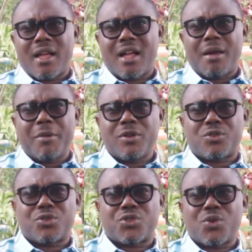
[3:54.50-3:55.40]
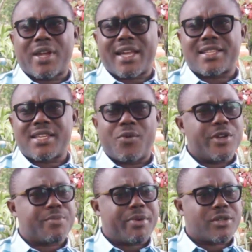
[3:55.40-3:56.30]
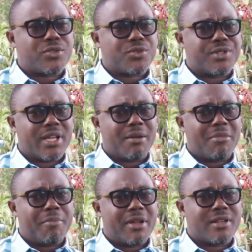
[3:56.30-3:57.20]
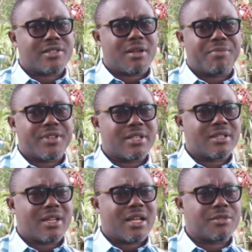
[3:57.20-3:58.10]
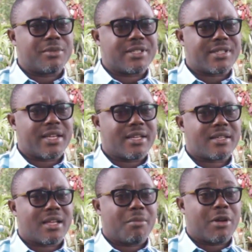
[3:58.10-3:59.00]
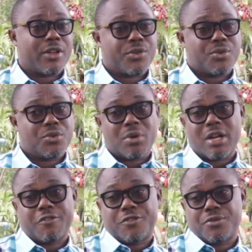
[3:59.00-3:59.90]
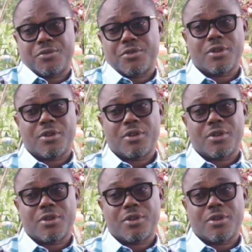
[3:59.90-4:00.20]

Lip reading: I mean, to show courtesy and respect to them, I mean, something has been said about you. You have to